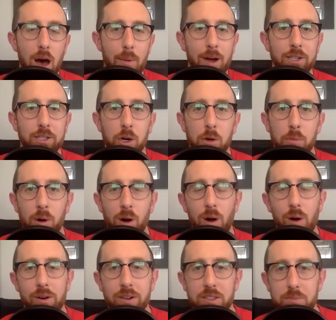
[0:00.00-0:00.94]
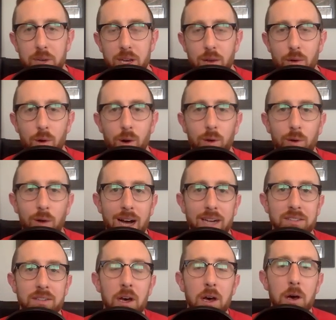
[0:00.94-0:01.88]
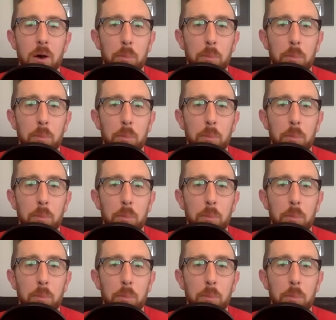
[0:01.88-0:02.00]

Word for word: about Joe Burrow and his meteoric rise.